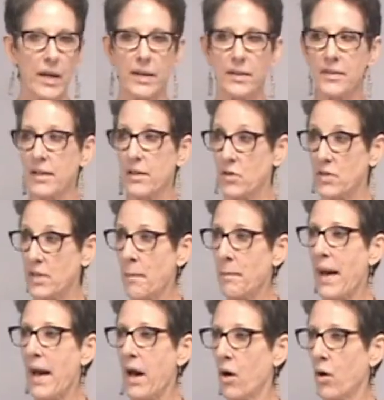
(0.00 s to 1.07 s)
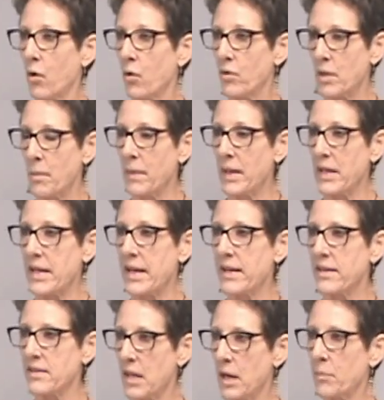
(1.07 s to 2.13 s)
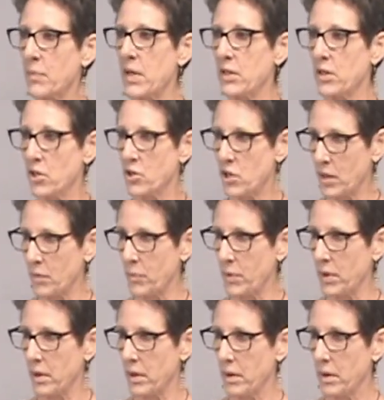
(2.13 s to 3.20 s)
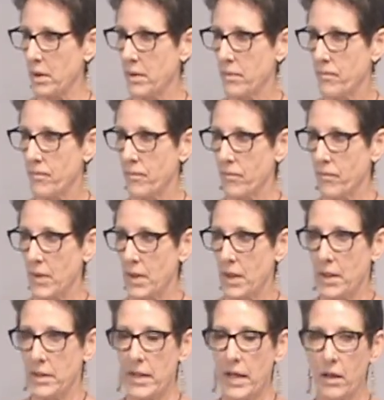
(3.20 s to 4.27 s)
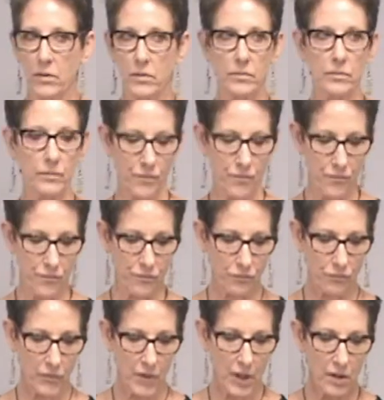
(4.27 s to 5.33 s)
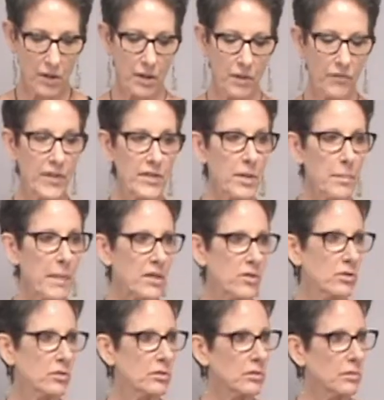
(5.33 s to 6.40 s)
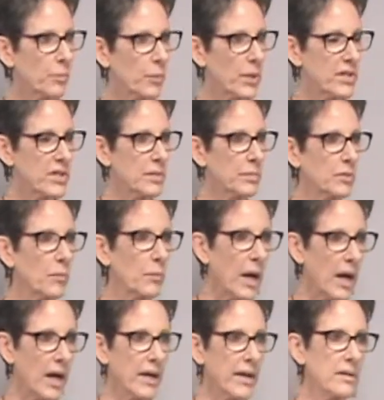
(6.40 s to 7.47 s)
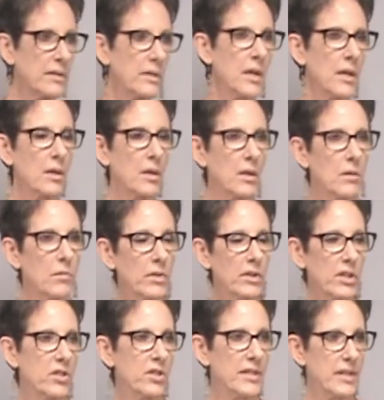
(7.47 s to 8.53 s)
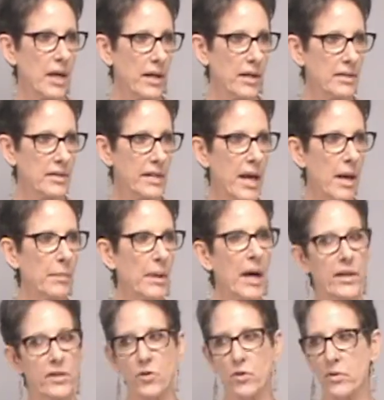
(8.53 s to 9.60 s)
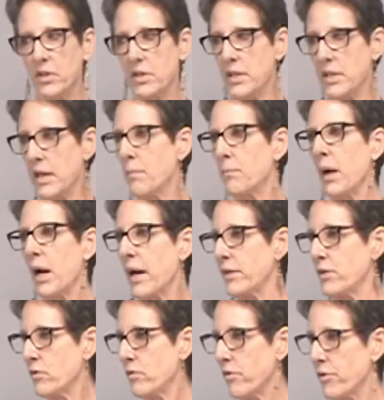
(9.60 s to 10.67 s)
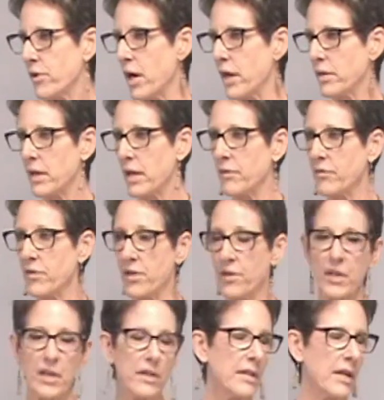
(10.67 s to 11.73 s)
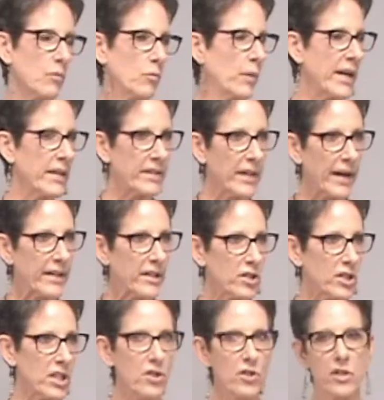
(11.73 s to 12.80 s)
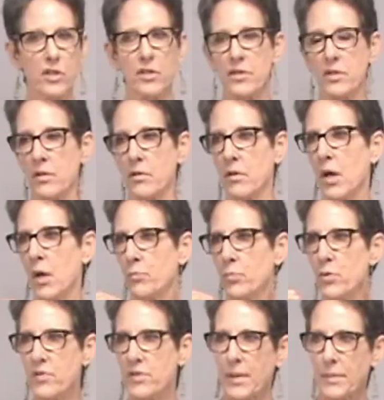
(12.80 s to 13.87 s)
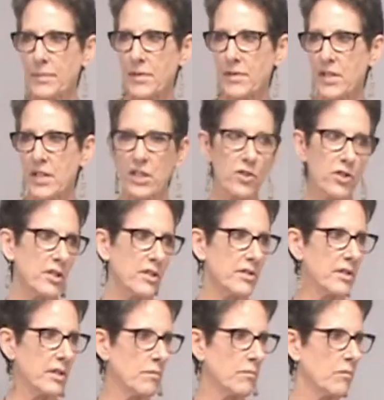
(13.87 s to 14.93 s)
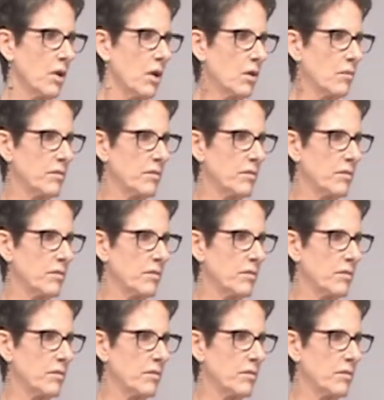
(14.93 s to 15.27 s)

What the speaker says: And that somehow the money ends up in our checkbook. Now, the fundamental principle behind religious science and behind unity and behind new thought, everything that Wayne Dyer teaches and Bruce Lipton teaches and